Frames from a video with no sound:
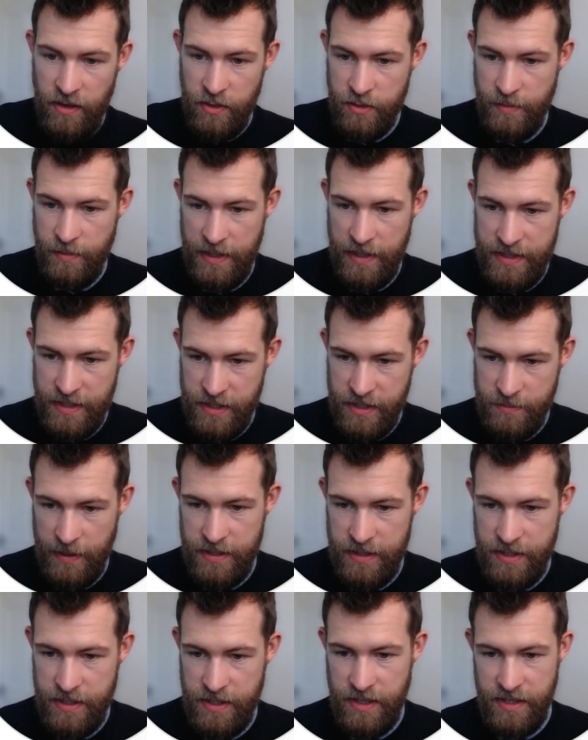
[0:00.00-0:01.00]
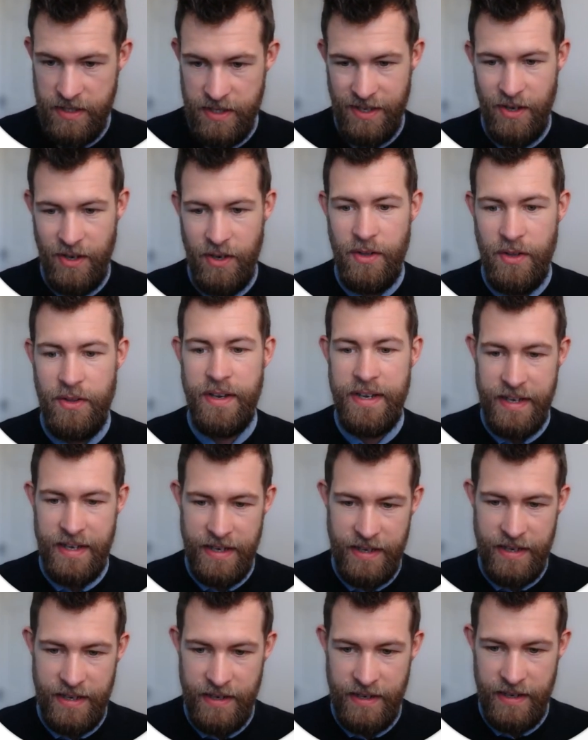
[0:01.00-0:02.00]
automatic dispensers, other
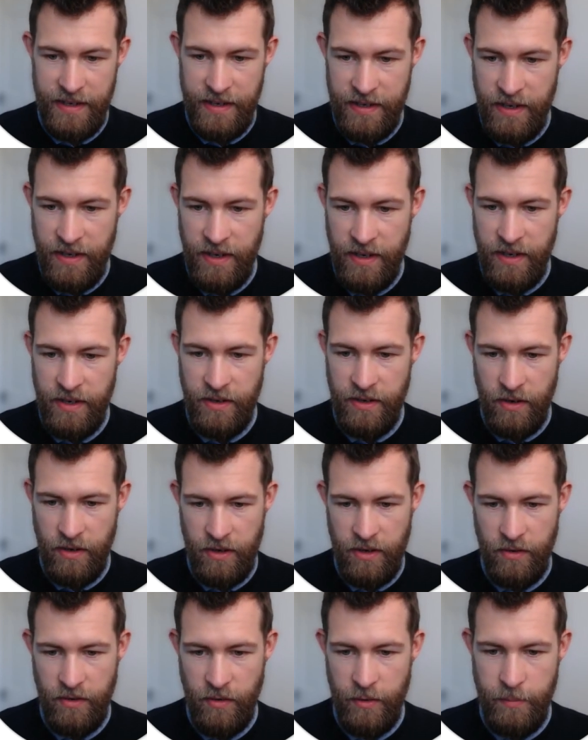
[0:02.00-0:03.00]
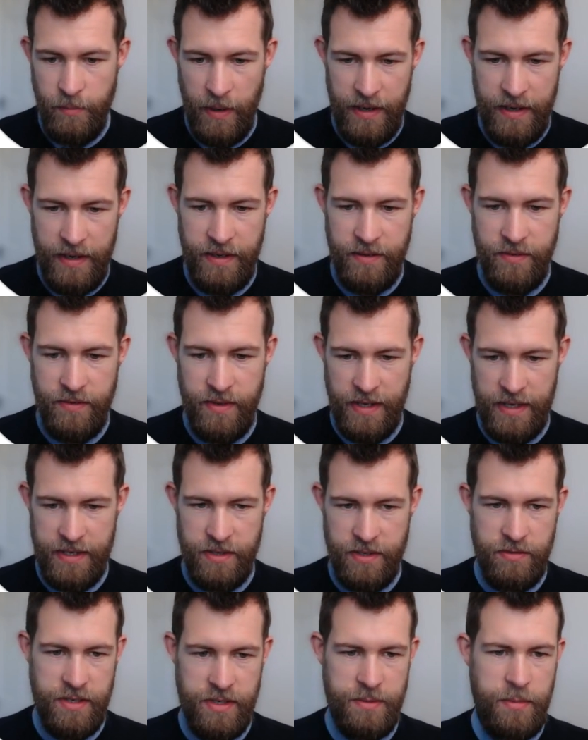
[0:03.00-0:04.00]
EEE, not covered by any of the
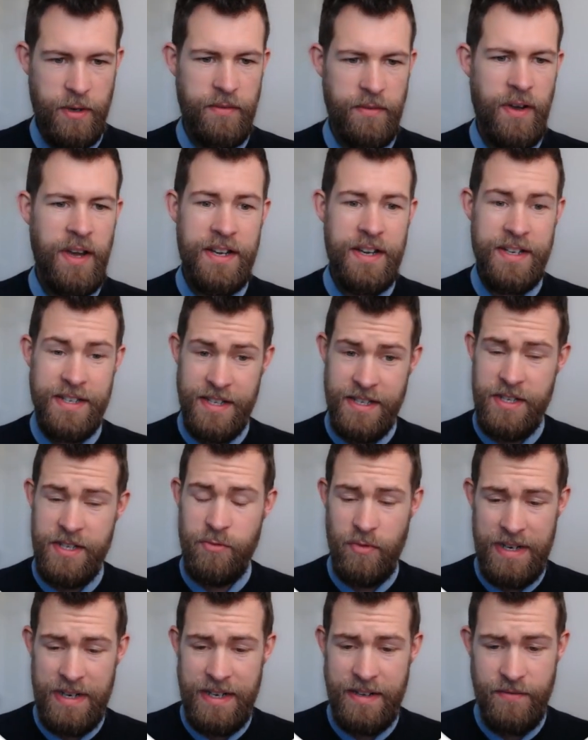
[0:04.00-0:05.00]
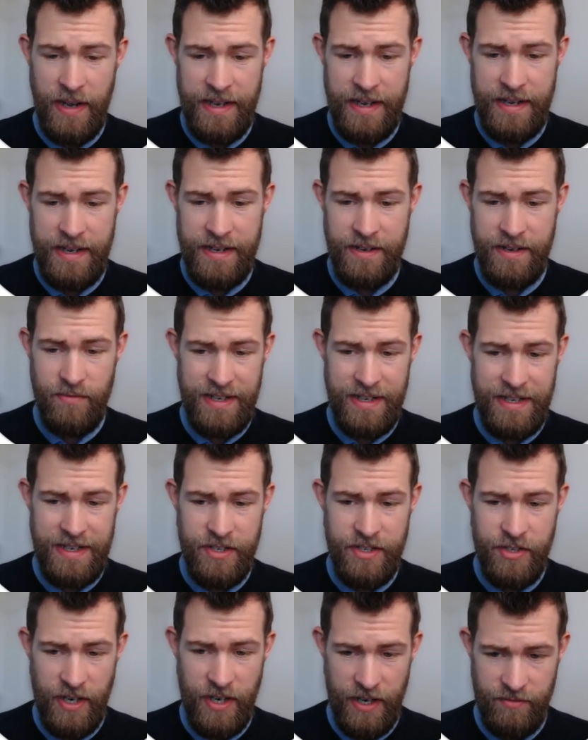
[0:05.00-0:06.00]
categories above. So this is really vague and
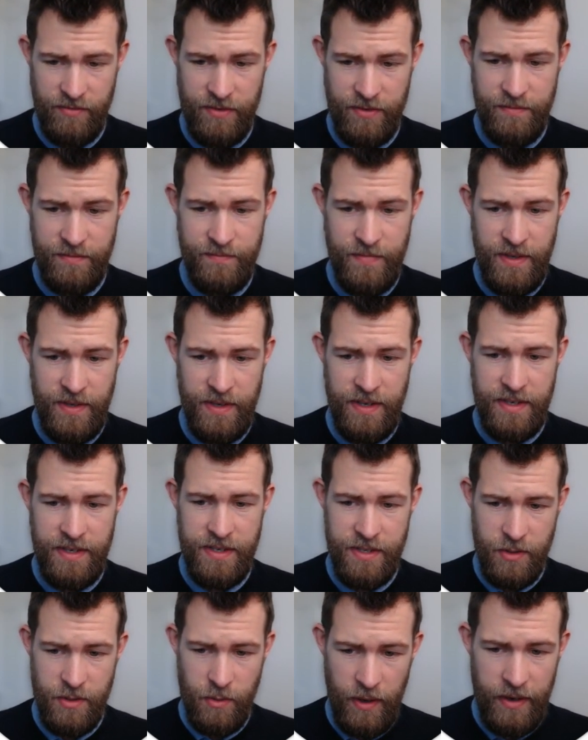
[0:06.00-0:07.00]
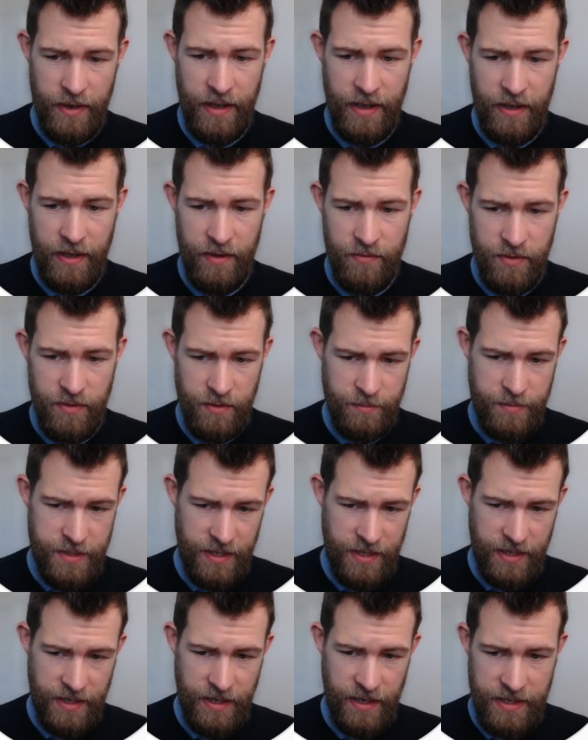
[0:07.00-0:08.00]
really general. So it's quite unhelpful,
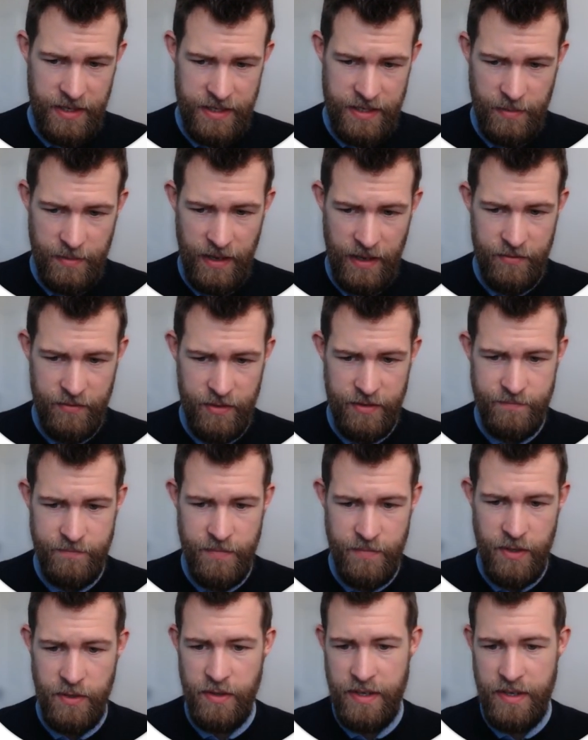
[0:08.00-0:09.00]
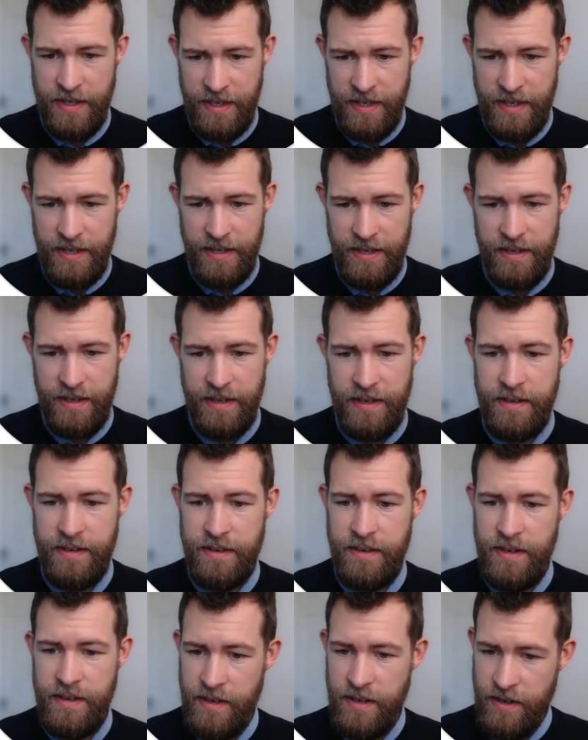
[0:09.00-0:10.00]
particularly item 11, other EEE,
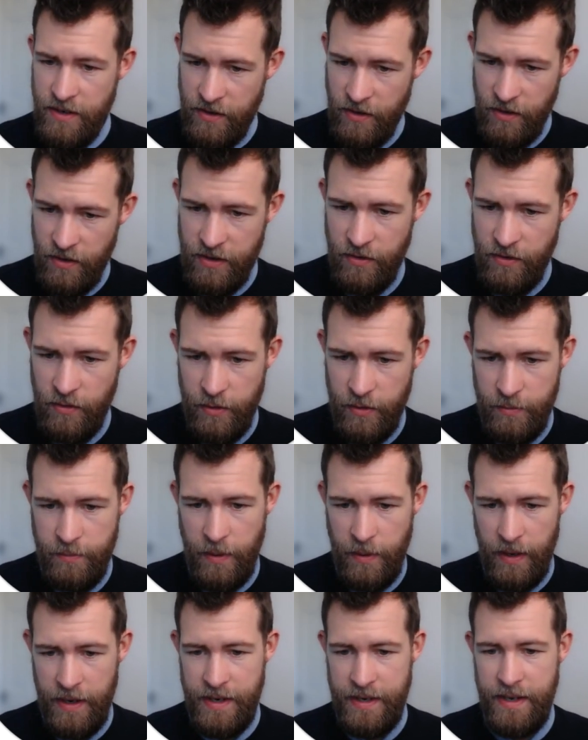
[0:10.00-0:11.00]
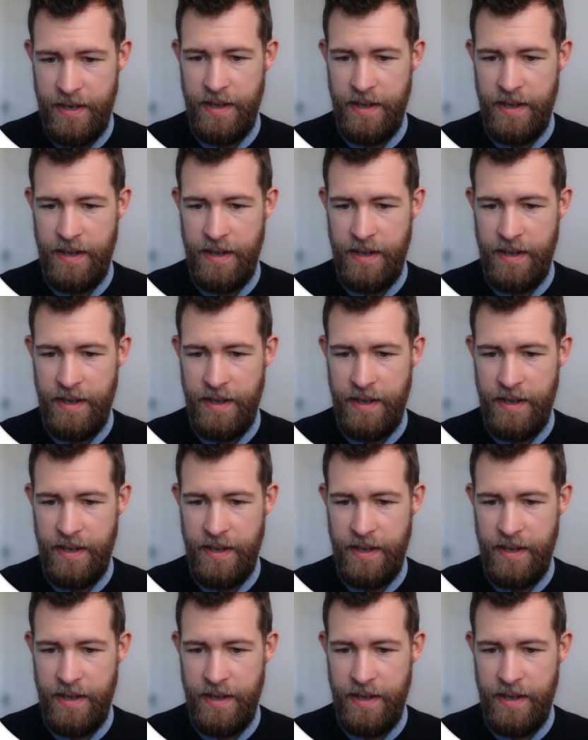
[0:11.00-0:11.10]
not covered by